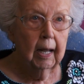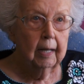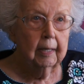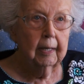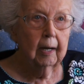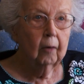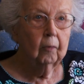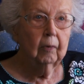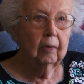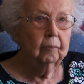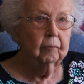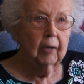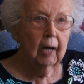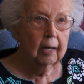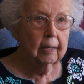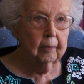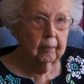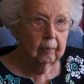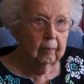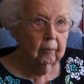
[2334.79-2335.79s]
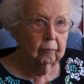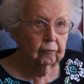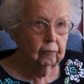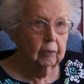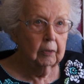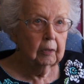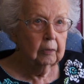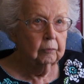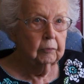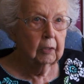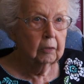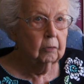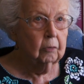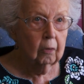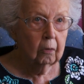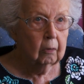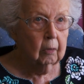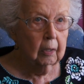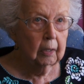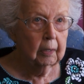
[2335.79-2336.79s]
Now we've got a foot in the
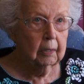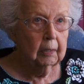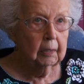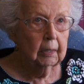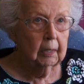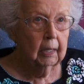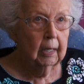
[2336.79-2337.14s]
door,